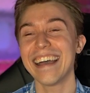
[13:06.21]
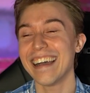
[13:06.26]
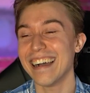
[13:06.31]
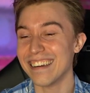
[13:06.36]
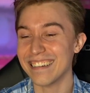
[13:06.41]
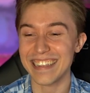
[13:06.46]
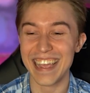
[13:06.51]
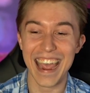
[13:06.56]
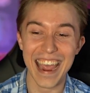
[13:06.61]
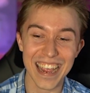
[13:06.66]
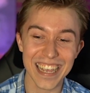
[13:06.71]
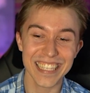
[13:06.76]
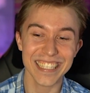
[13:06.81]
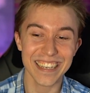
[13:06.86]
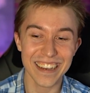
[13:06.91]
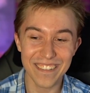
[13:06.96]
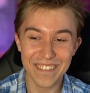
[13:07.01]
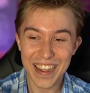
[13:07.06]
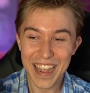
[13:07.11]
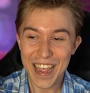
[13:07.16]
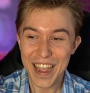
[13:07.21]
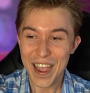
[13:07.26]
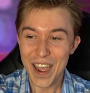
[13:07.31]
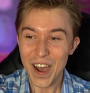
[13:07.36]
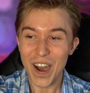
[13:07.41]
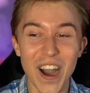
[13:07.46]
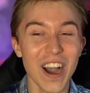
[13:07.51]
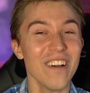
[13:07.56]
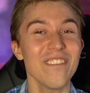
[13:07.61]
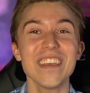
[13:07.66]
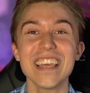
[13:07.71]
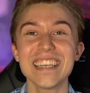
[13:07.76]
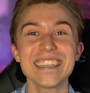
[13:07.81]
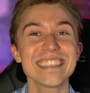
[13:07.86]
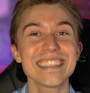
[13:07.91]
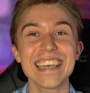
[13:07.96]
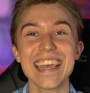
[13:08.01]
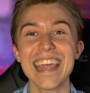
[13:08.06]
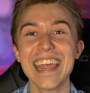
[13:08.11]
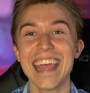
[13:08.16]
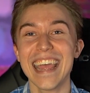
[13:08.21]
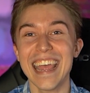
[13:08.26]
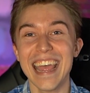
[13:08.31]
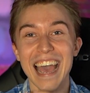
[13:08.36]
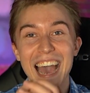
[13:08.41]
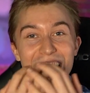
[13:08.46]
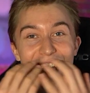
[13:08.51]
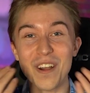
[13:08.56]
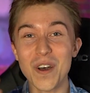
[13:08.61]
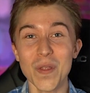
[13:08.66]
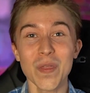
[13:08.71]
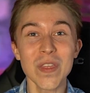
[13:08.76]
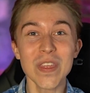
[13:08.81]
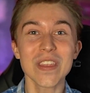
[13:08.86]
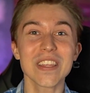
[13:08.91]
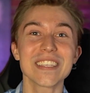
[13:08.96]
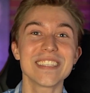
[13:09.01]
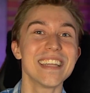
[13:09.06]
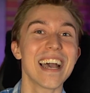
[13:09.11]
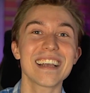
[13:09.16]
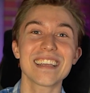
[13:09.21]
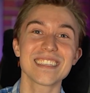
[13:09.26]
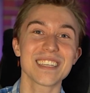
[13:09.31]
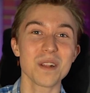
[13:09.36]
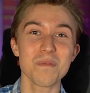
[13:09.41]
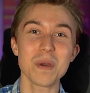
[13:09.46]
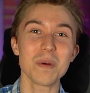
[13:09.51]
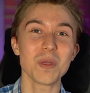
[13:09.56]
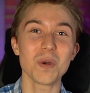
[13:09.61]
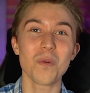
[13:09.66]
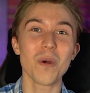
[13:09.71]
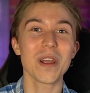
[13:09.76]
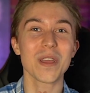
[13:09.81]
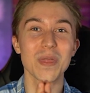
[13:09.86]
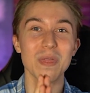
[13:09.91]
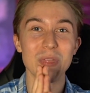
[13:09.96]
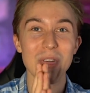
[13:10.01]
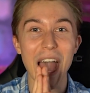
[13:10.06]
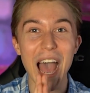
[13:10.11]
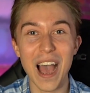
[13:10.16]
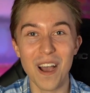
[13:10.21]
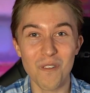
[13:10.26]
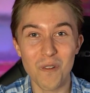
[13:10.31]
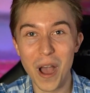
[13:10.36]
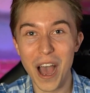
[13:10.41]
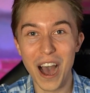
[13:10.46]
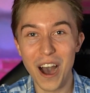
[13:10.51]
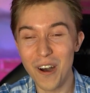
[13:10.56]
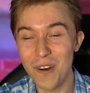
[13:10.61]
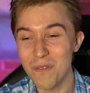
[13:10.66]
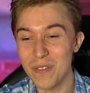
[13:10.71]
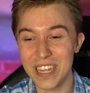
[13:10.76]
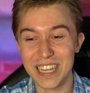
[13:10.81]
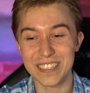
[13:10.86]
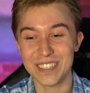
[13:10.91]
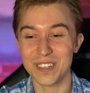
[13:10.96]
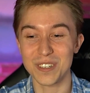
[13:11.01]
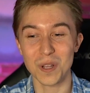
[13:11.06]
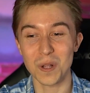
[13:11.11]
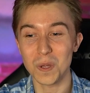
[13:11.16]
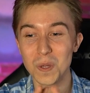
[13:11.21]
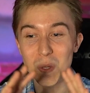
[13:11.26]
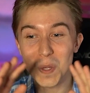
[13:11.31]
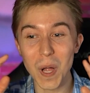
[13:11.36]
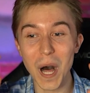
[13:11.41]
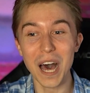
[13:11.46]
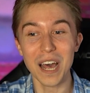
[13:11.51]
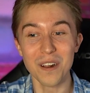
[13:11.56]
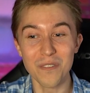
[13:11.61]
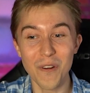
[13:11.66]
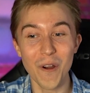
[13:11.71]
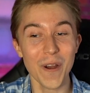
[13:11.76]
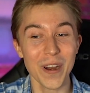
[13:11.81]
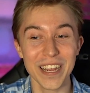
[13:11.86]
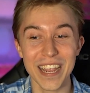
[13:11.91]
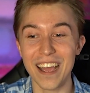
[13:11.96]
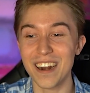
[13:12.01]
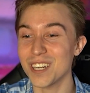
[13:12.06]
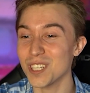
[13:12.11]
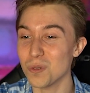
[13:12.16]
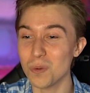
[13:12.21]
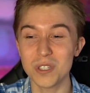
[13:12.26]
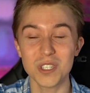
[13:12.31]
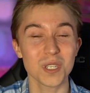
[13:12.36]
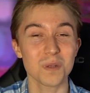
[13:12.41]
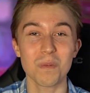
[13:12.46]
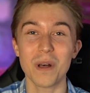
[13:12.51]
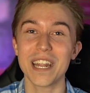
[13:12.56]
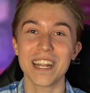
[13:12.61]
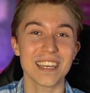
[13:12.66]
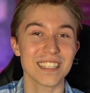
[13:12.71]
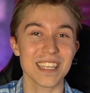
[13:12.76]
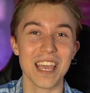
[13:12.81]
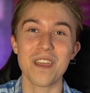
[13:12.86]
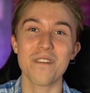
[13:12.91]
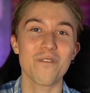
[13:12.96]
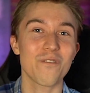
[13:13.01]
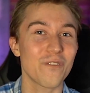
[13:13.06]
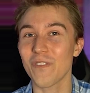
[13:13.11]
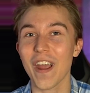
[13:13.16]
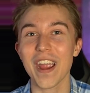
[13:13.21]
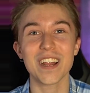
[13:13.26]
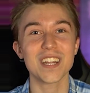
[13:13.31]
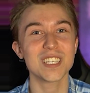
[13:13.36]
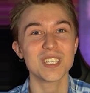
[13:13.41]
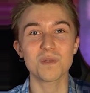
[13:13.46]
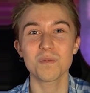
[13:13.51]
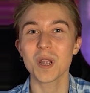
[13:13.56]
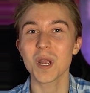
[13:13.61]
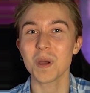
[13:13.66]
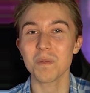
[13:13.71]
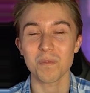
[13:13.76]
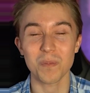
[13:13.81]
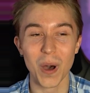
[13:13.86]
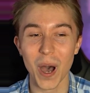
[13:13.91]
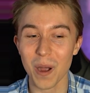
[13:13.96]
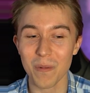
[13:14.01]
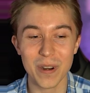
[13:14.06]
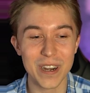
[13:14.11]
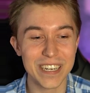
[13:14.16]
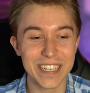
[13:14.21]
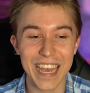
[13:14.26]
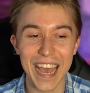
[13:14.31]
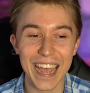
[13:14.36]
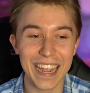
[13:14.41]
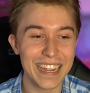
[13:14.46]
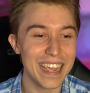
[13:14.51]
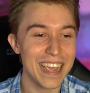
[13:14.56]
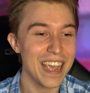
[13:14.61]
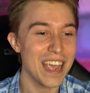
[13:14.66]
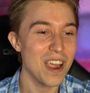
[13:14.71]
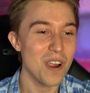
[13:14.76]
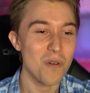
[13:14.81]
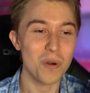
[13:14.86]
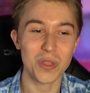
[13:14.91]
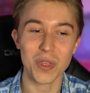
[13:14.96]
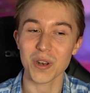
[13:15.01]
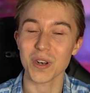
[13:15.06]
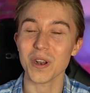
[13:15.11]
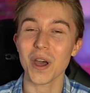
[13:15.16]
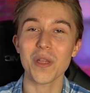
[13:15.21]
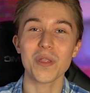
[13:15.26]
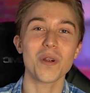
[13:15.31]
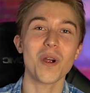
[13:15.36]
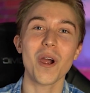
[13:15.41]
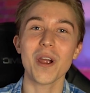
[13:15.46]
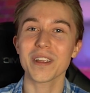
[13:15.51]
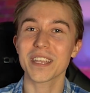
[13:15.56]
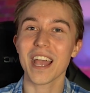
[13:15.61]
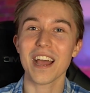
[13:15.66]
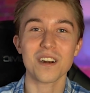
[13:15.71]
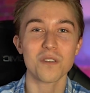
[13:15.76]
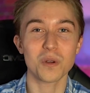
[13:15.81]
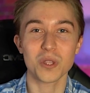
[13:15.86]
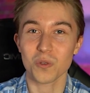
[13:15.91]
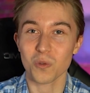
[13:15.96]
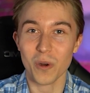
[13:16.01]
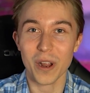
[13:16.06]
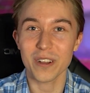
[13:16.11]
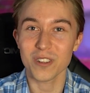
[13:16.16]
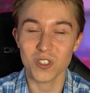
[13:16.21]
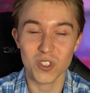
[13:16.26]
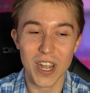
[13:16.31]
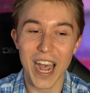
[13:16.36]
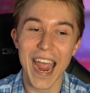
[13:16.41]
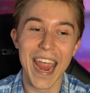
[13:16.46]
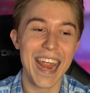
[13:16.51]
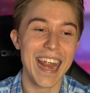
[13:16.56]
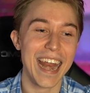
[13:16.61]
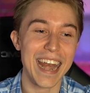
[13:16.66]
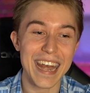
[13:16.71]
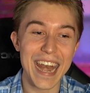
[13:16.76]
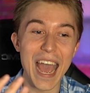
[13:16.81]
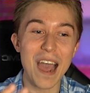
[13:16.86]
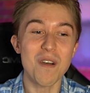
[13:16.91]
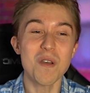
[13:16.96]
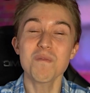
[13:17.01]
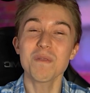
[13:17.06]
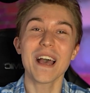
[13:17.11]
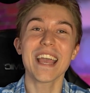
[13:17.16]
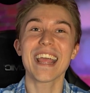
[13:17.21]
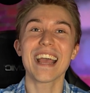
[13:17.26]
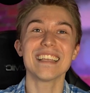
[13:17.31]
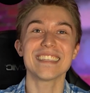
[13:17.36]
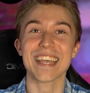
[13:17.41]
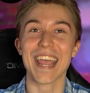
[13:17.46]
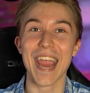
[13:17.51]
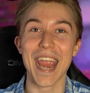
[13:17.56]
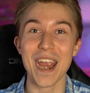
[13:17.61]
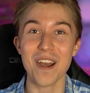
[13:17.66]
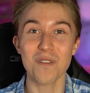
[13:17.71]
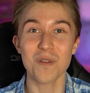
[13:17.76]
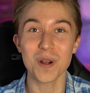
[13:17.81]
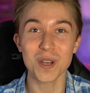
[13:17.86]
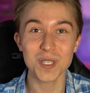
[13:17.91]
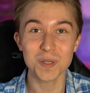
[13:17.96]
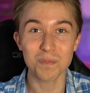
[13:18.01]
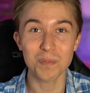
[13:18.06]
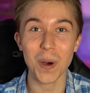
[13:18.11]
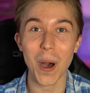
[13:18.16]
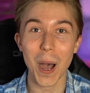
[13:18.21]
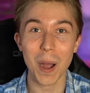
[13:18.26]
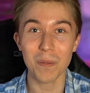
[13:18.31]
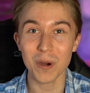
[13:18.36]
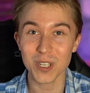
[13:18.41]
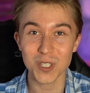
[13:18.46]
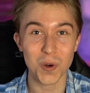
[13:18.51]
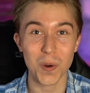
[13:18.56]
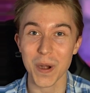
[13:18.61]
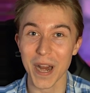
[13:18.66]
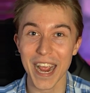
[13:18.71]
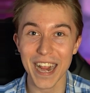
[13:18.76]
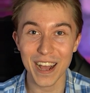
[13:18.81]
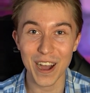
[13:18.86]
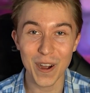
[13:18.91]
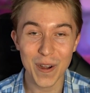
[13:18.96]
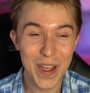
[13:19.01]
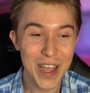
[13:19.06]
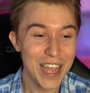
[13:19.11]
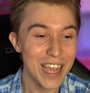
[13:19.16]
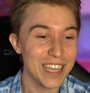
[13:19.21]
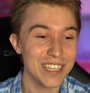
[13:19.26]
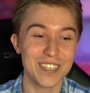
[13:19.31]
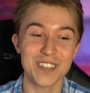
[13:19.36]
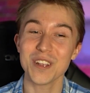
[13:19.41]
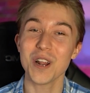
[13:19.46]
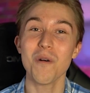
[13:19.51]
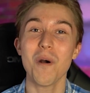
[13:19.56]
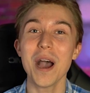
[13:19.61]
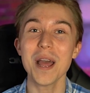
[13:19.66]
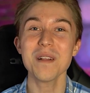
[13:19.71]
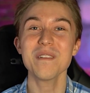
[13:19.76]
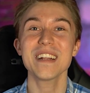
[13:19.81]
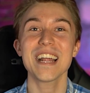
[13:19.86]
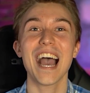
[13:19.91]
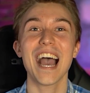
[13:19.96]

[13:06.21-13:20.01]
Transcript: Okay, so obviously, I don't think this deck is going to be able to work that well because there's a lot of hard counters. We just played against a Fire Spirit Bomber deck with another hard counter with Rail Giant, and now we play against Arrows Bomber Tornado. So you know what?